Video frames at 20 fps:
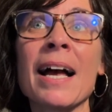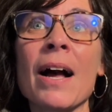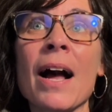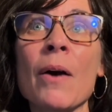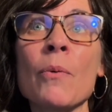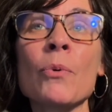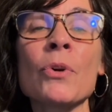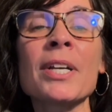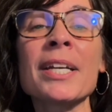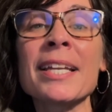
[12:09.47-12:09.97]

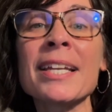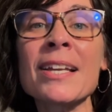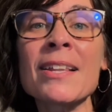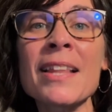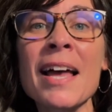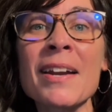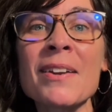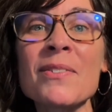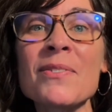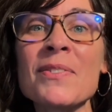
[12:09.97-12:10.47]
we're getting a
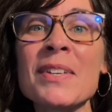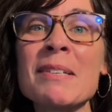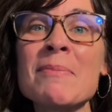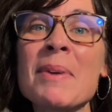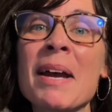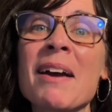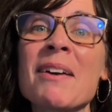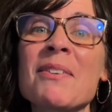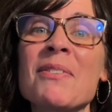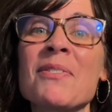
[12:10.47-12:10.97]
lot of
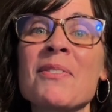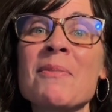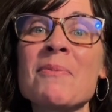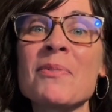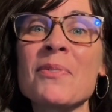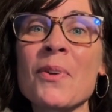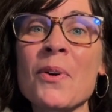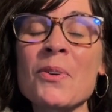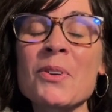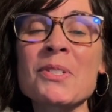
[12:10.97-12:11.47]
feedback from
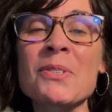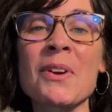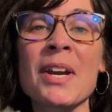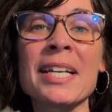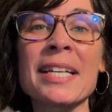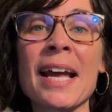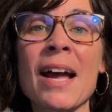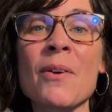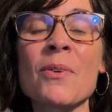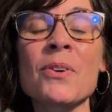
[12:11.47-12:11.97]
folks right
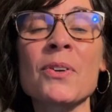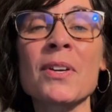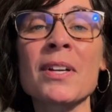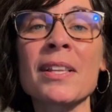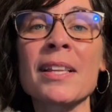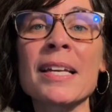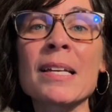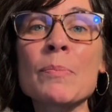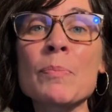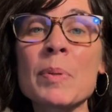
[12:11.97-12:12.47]
now who are
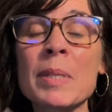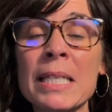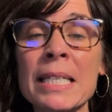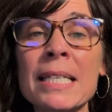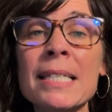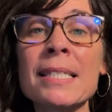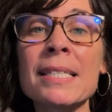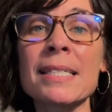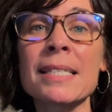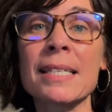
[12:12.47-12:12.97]
like,
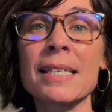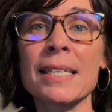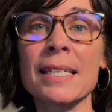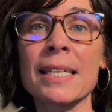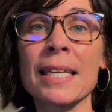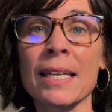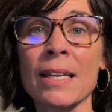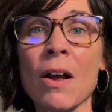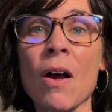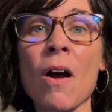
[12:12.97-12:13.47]
please
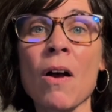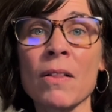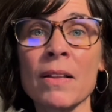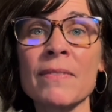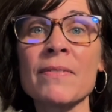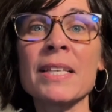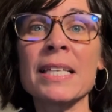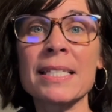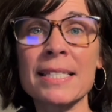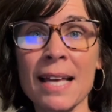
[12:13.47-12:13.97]
get all
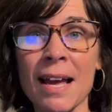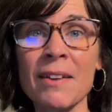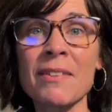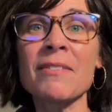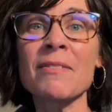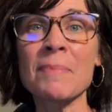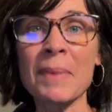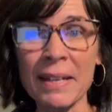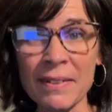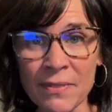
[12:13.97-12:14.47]
of these out
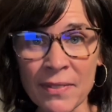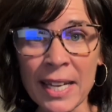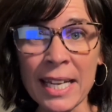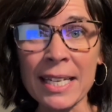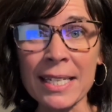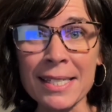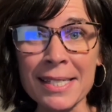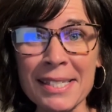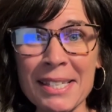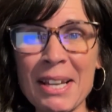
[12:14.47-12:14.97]
of my
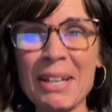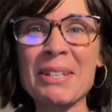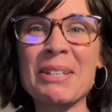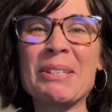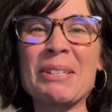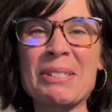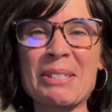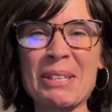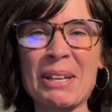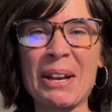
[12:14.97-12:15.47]
face.
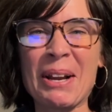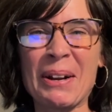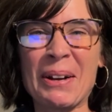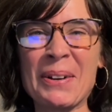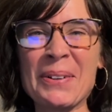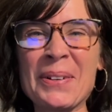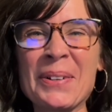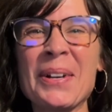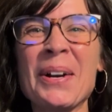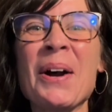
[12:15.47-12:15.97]

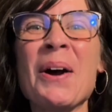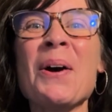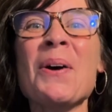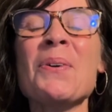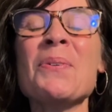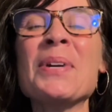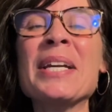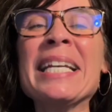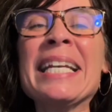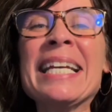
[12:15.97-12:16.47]
So
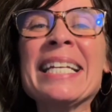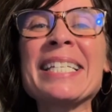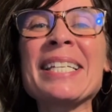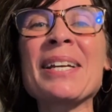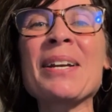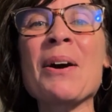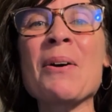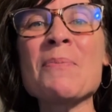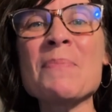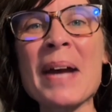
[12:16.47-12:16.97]
we need to
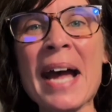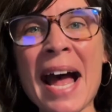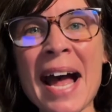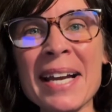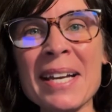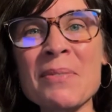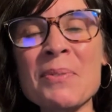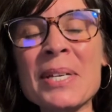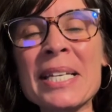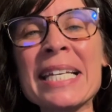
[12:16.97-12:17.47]
go
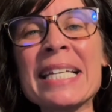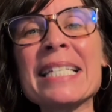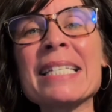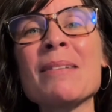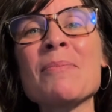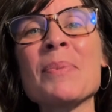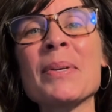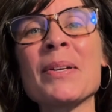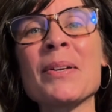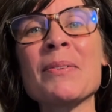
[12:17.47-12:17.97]
back and we need to
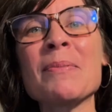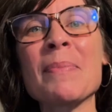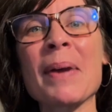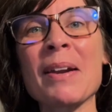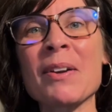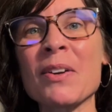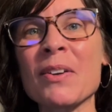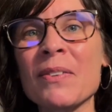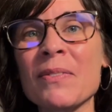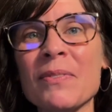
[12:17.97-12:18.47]
build
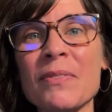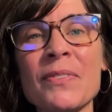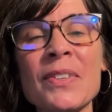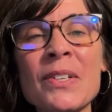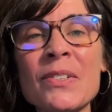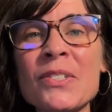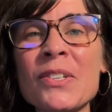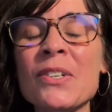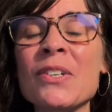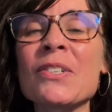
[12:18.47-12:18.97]
better
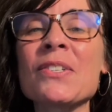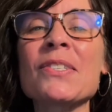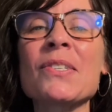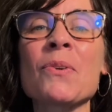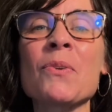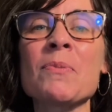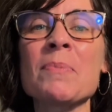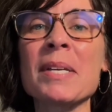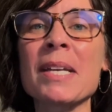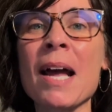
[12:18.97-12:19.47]
filters. So
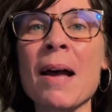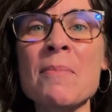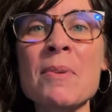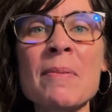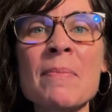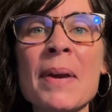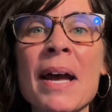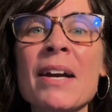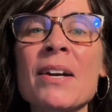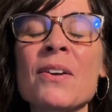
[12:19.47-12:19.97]
we'll be
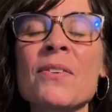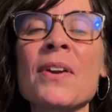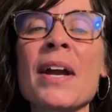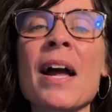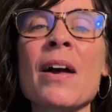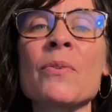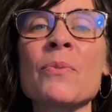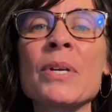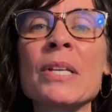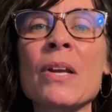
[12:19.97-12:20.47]
coming back
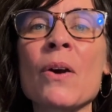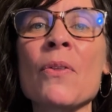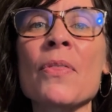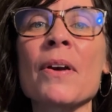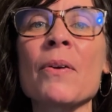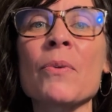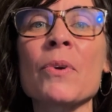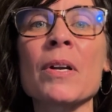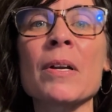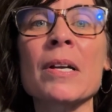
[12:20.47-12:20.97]
around. We know
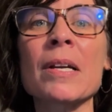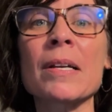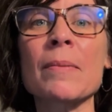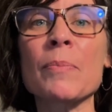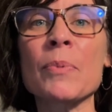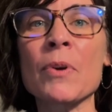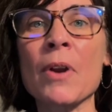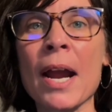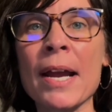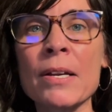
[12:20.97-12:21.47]
that we're
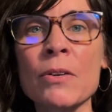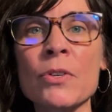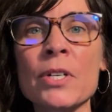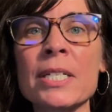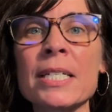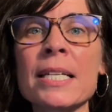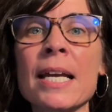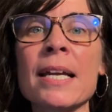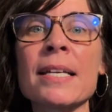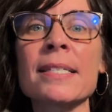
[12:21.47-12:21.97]

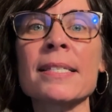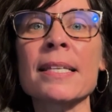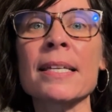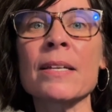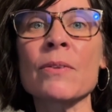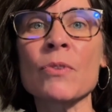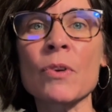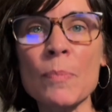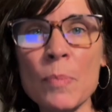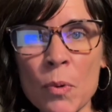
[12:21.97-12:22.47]

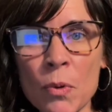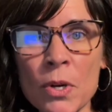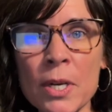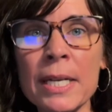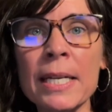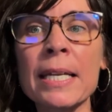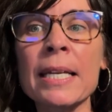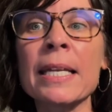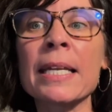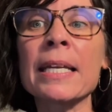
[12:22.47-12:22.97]
prioritizing
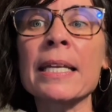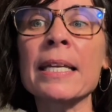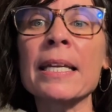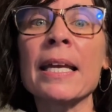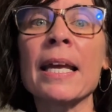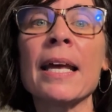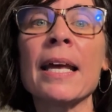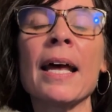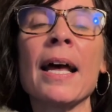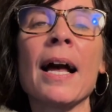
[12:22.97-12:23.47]
reporting
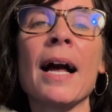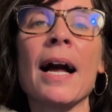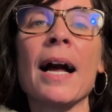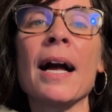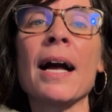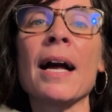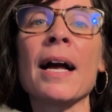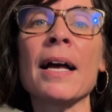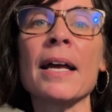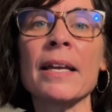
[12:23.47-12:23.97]

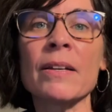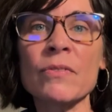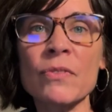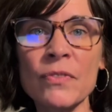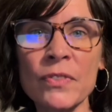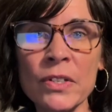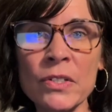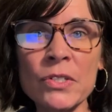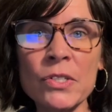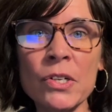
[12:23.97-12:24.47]
and
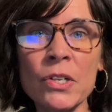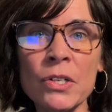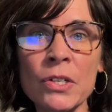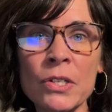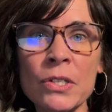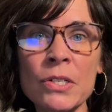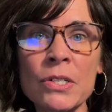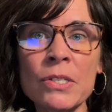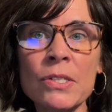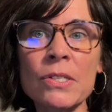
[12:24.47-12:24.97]

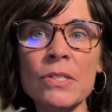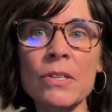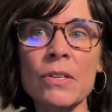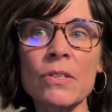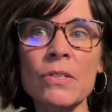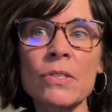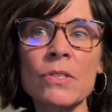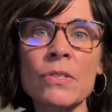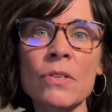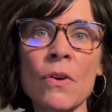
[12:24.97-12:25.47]

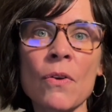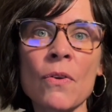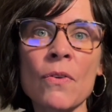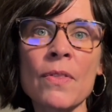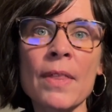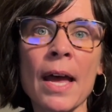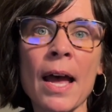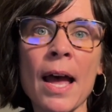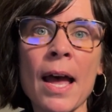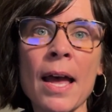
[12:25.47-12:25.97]
filters so
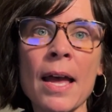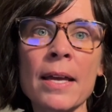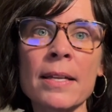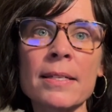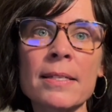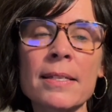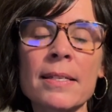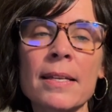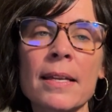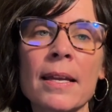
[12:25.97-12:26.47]

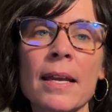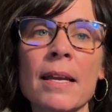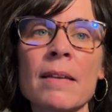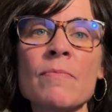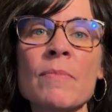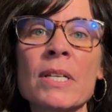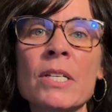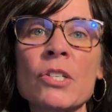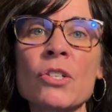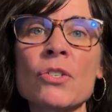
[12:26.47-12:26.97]
that
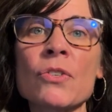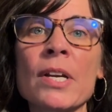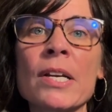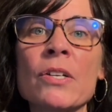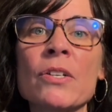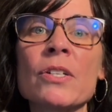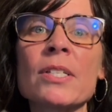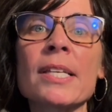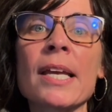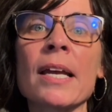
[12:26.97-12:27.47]

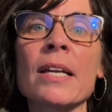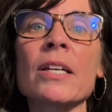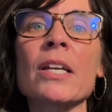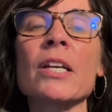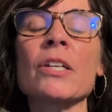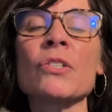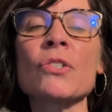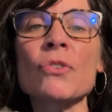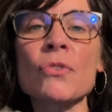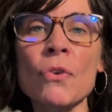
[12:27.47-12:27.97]
administrators can
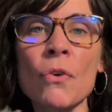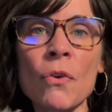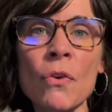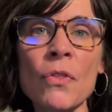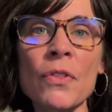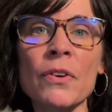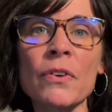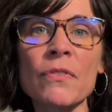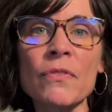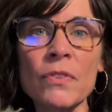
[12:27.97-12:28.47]
control
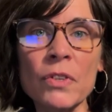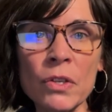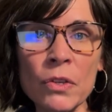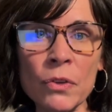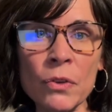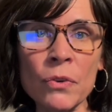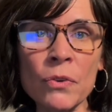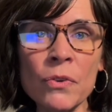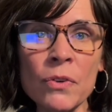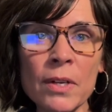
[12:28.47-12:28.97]
their
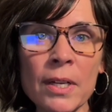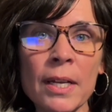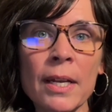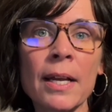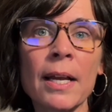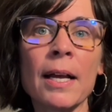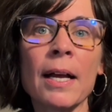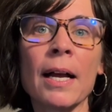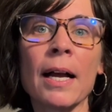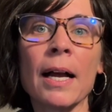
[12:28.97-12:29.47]
view,
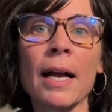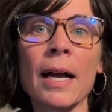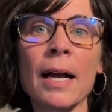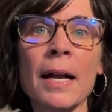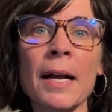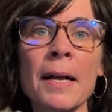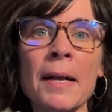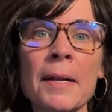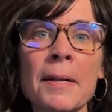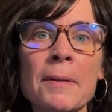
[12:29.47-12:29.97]

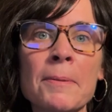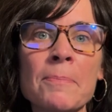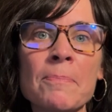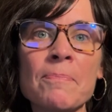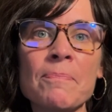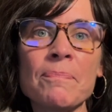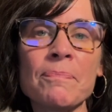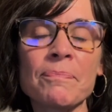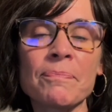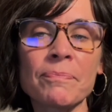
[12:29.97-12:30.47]

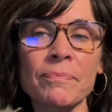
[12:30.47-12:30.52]
and